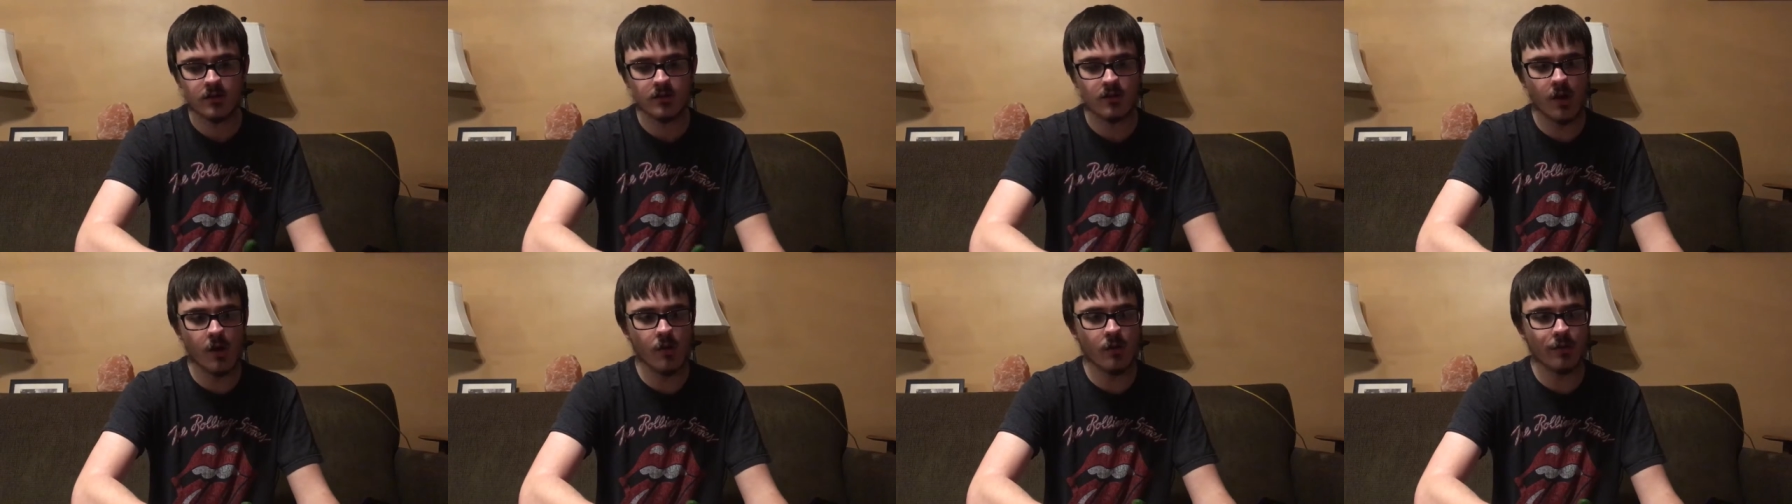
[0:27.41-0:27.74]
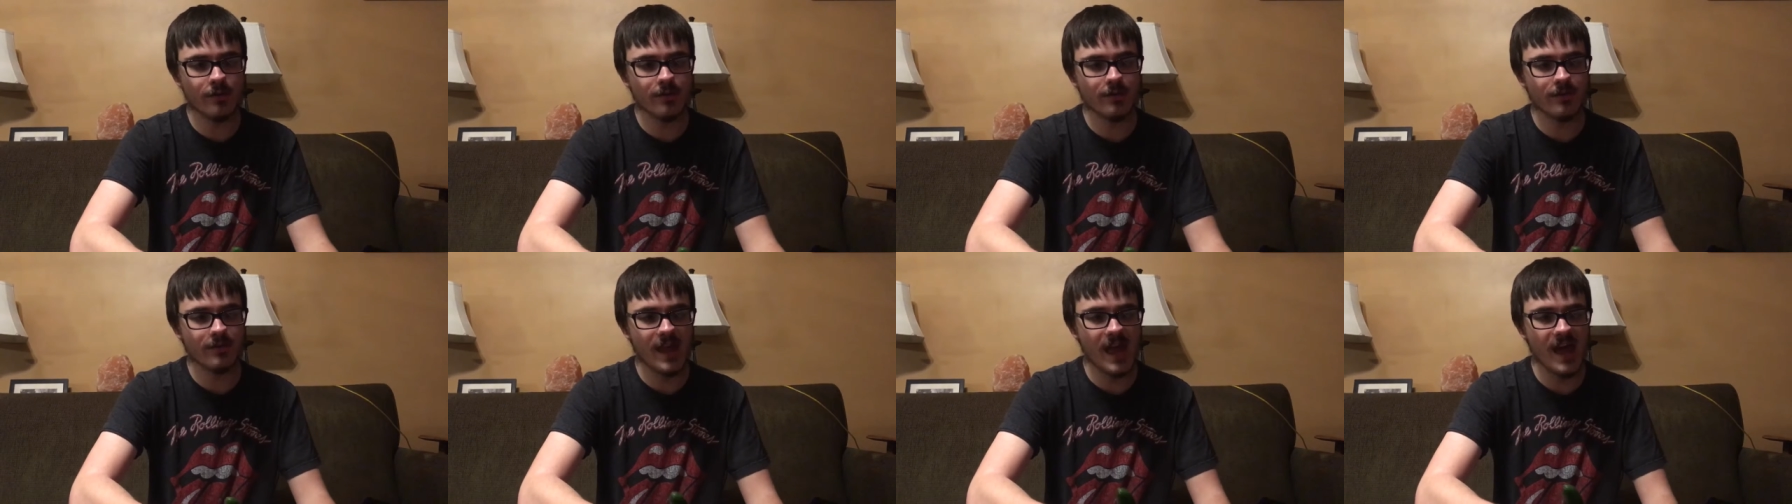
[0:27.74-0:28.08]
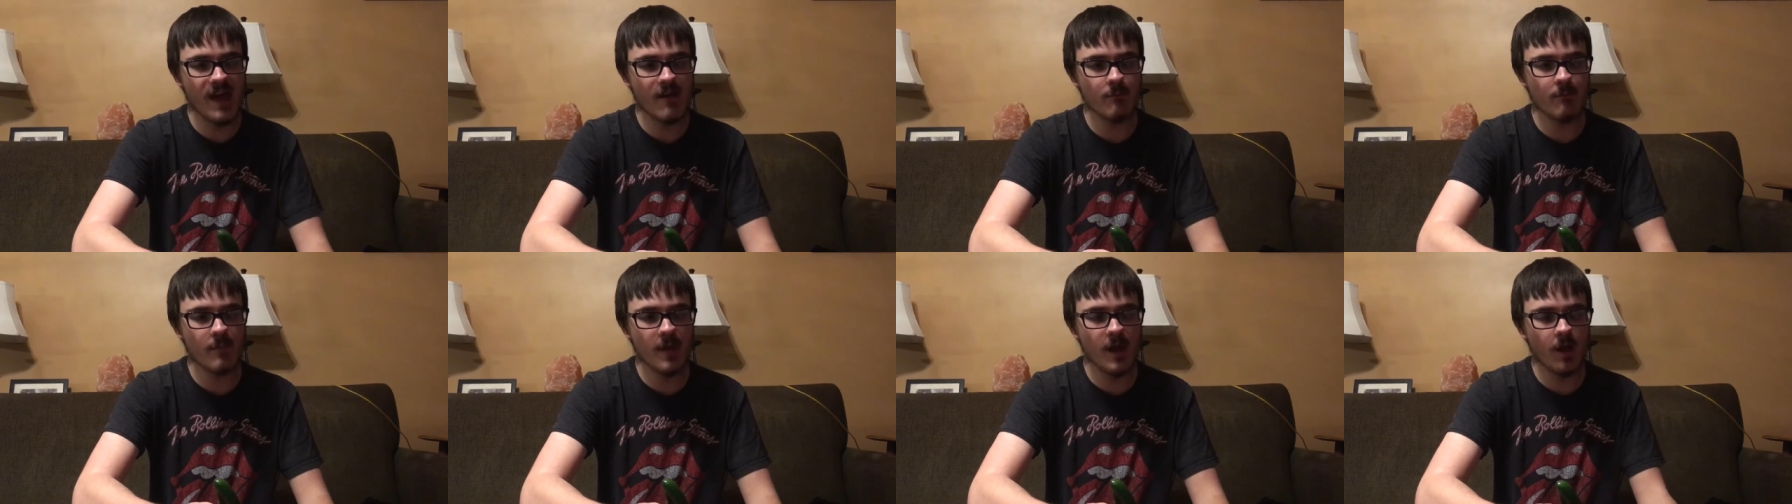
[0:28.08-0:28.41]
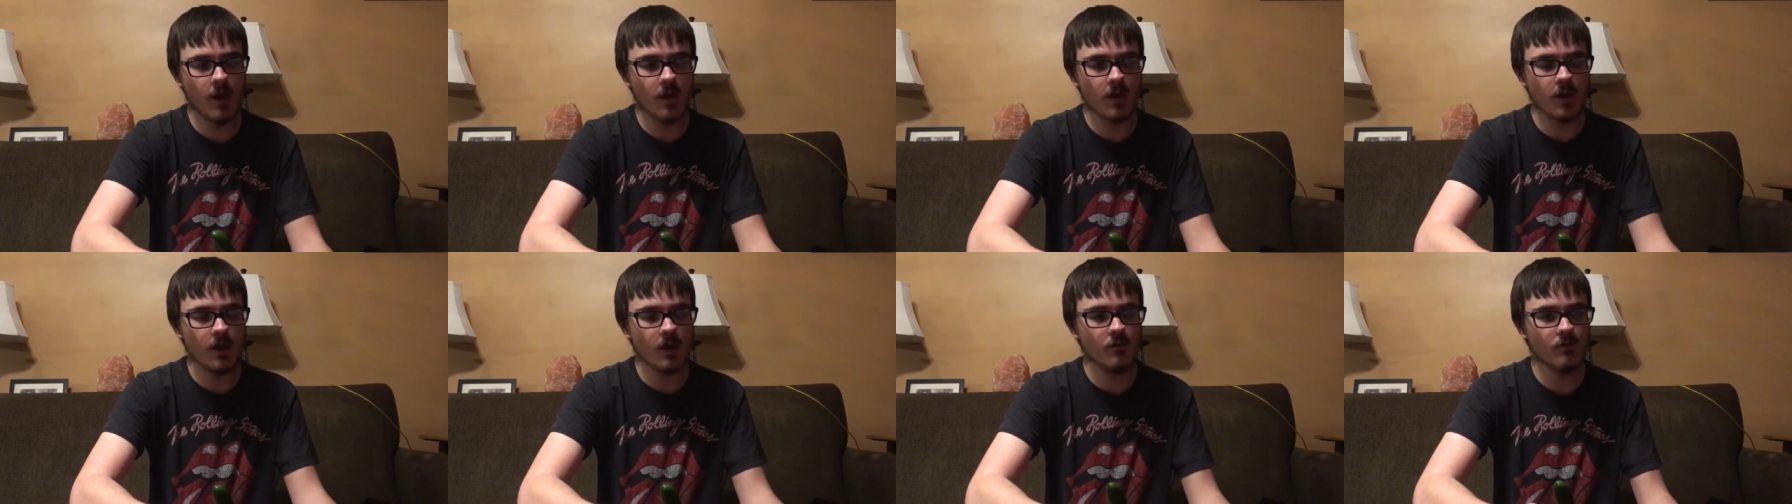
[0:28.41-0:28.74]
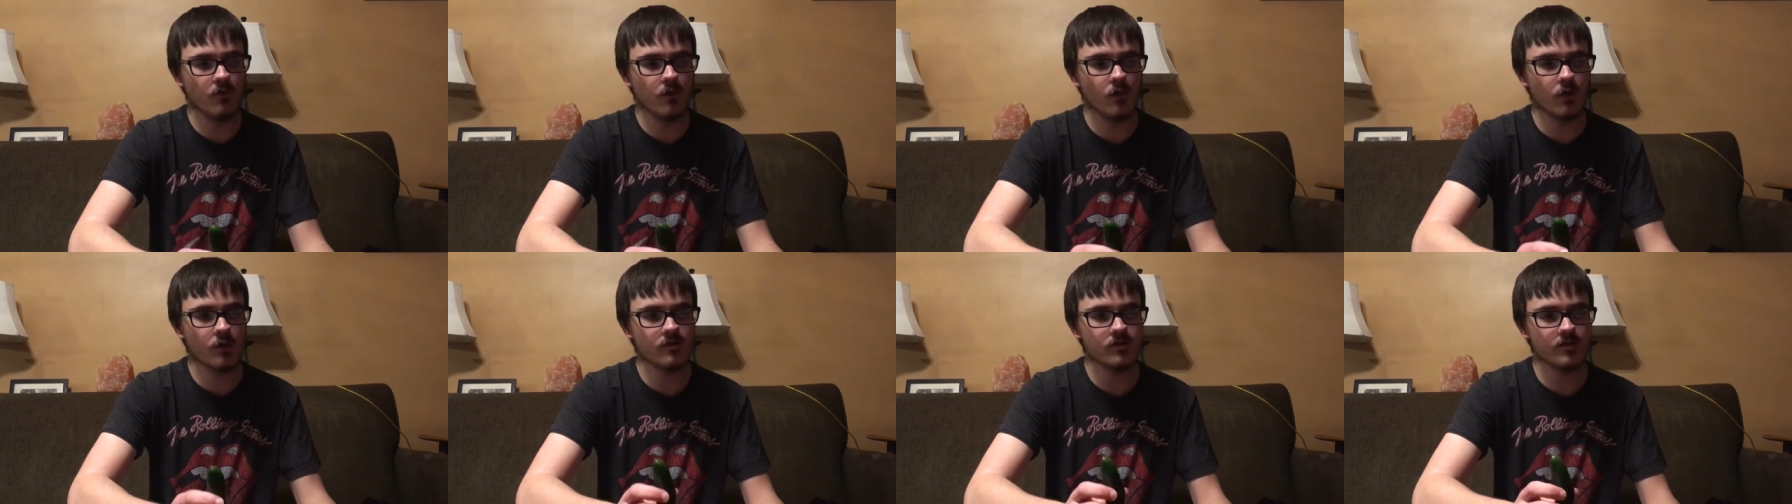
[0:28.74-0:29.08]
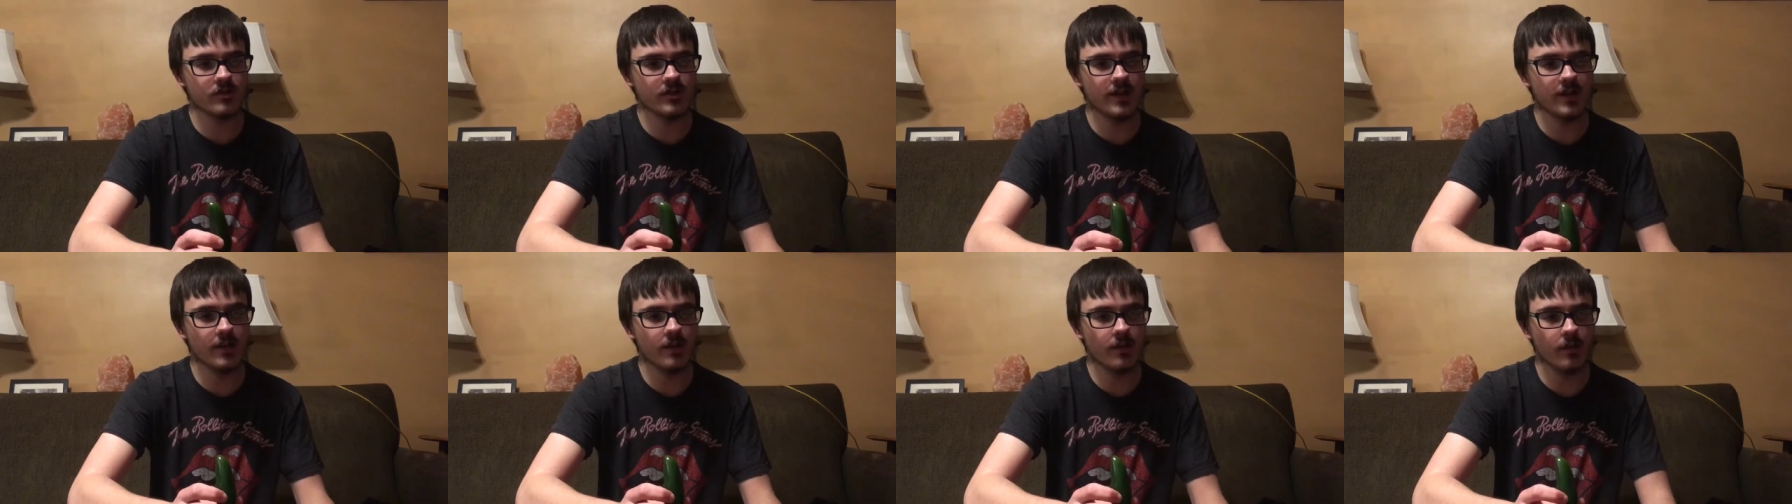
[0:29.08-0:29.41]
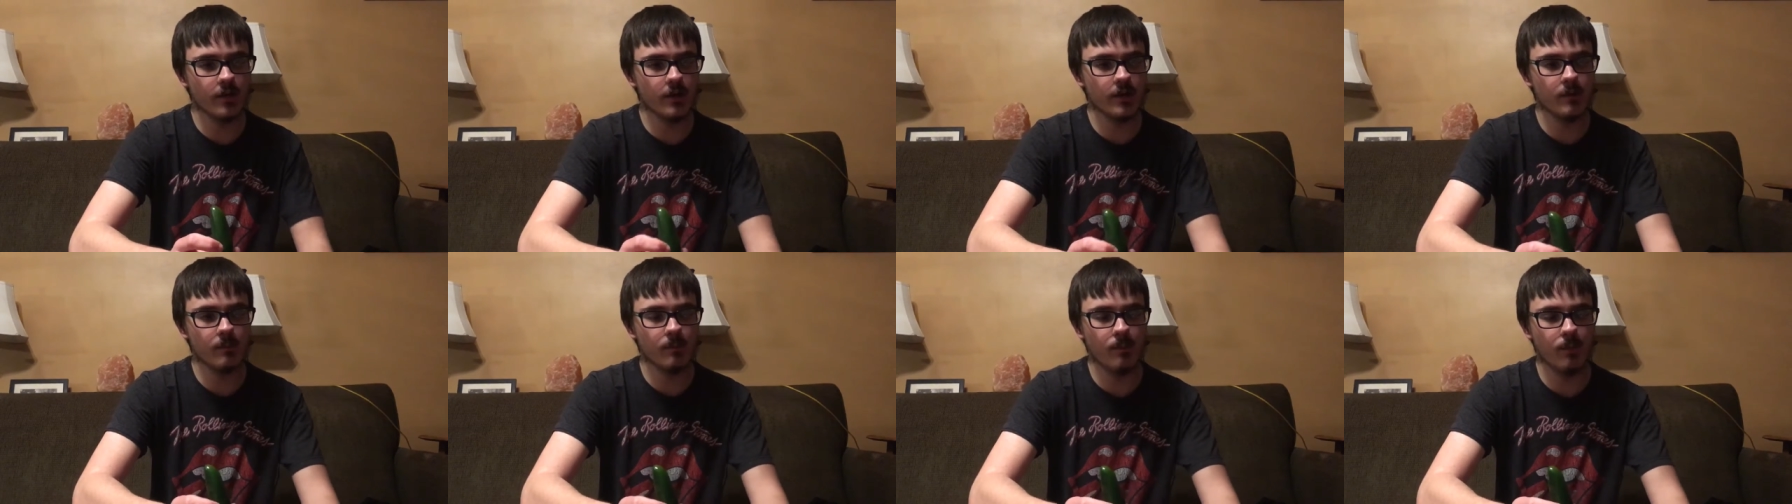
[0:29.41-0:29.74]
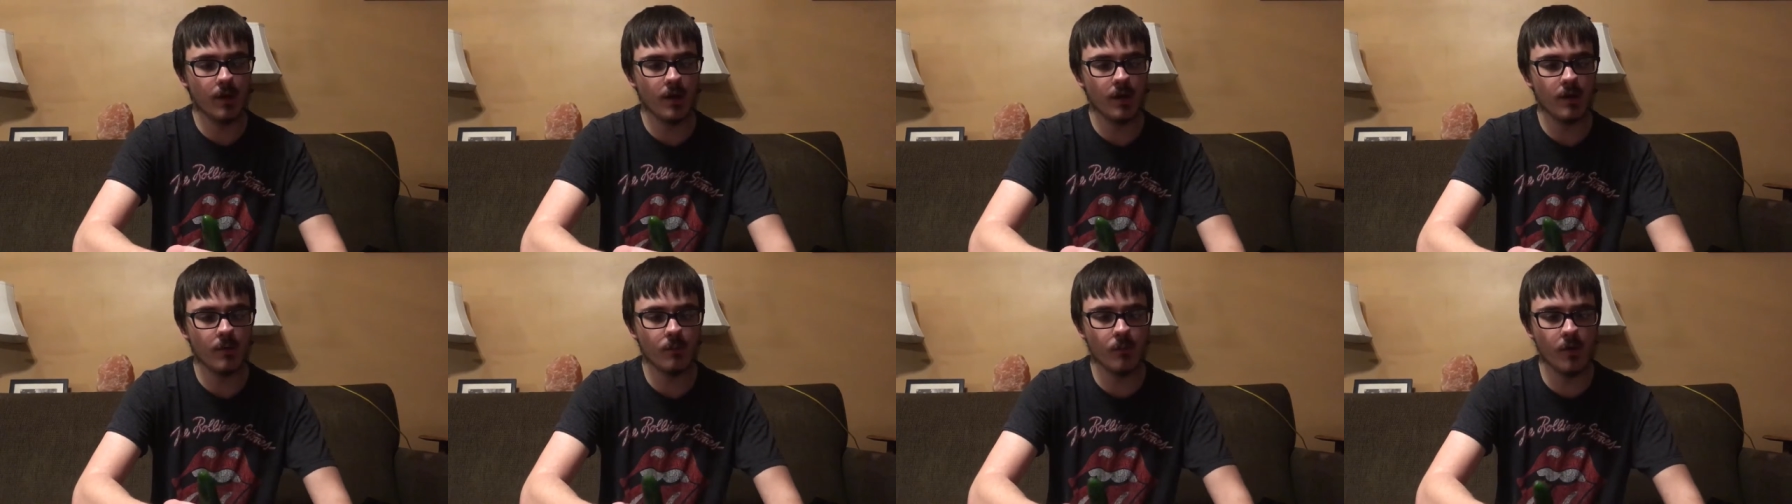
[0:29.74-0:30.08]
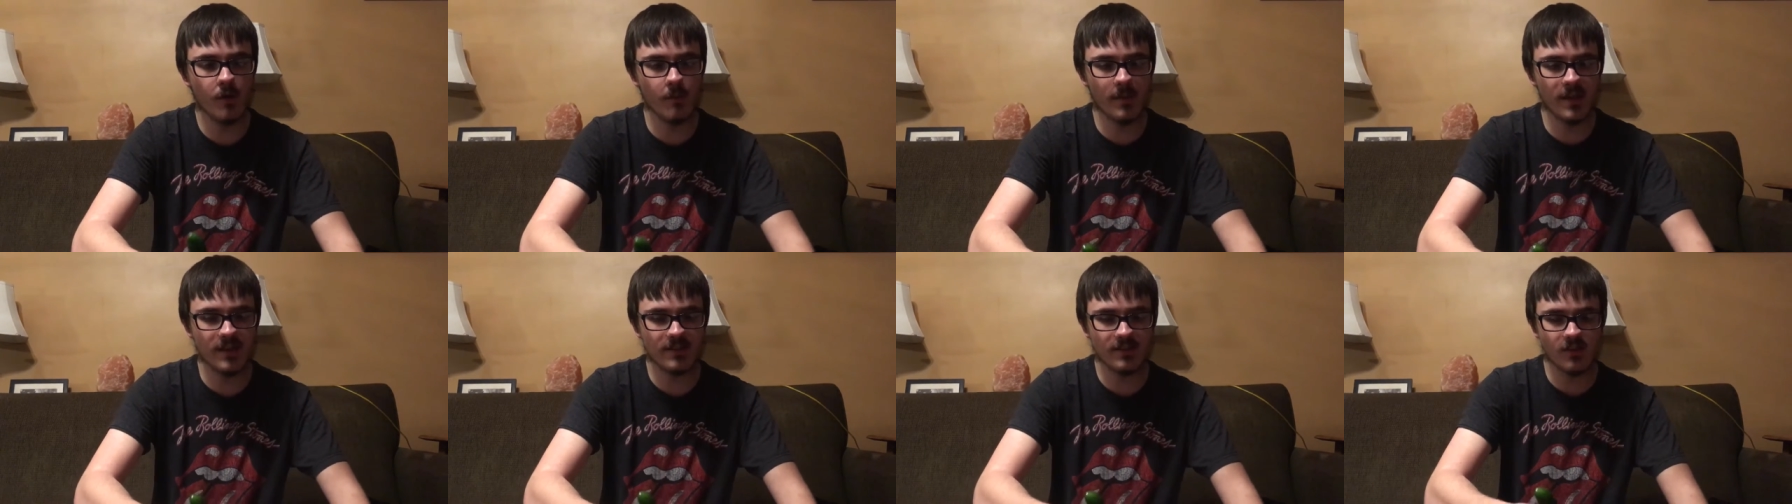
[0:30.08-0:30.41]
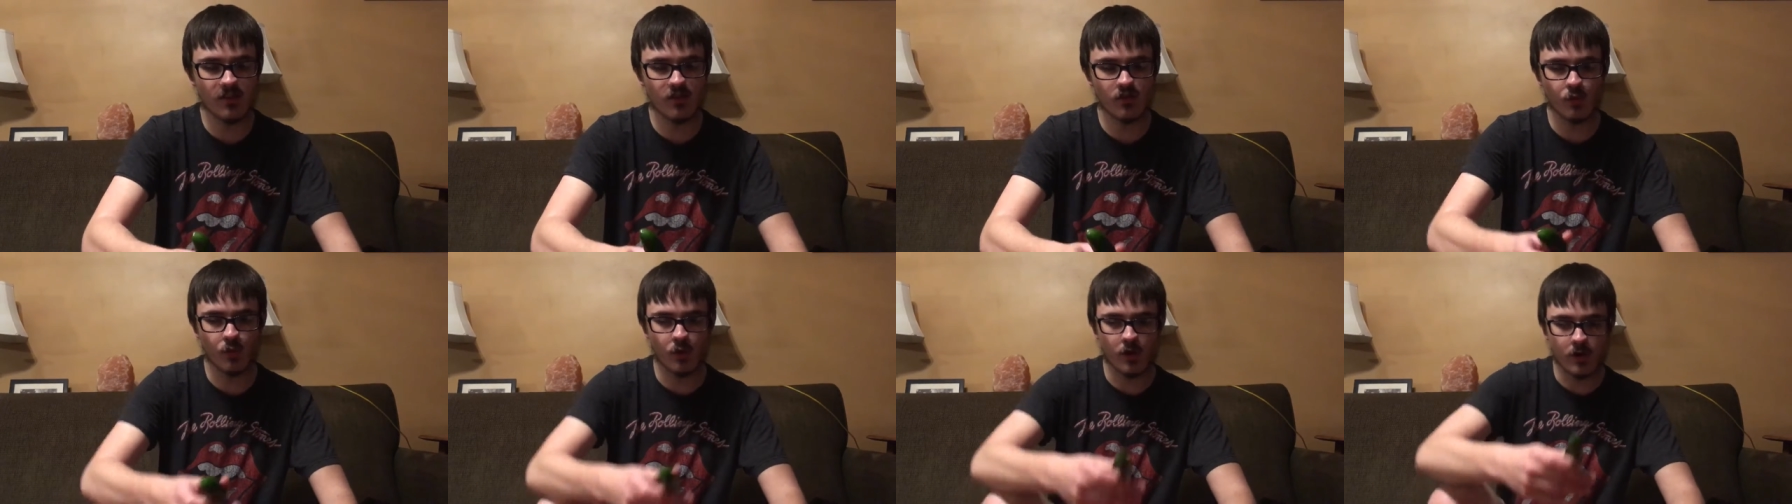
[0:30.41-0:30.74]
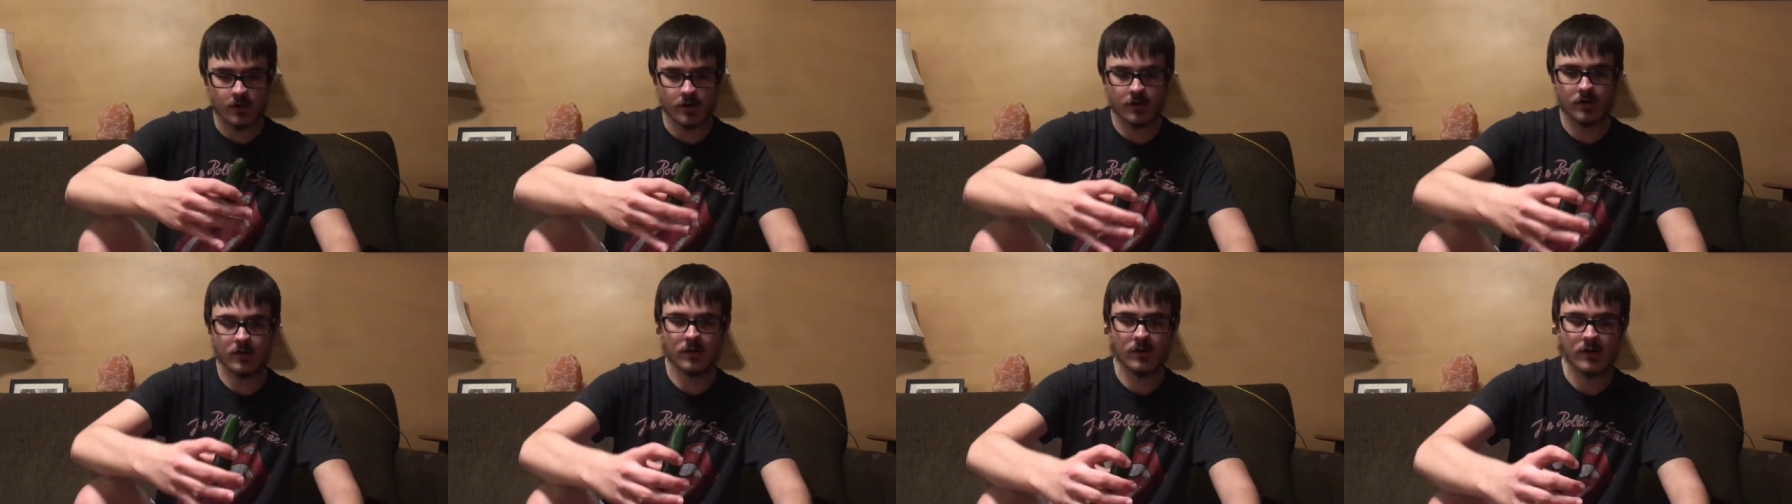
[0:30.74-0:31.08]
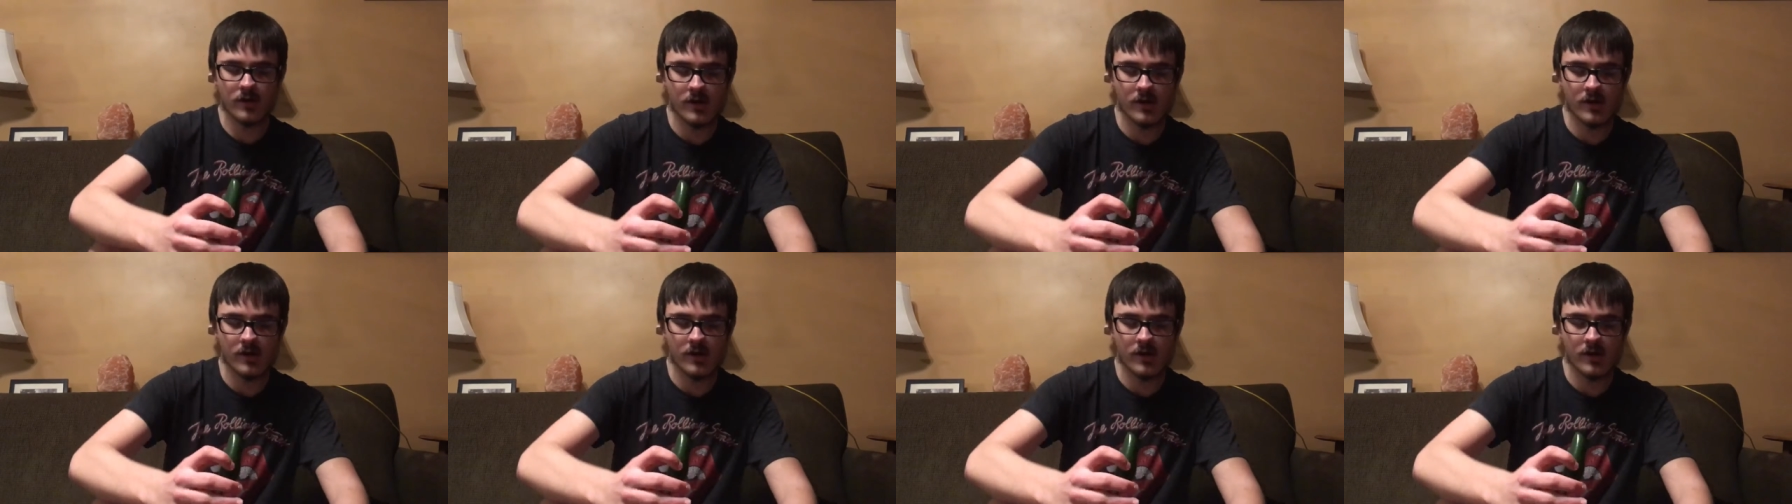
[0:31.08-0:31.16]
Don't have milk, unfortunately, but we'll make this work.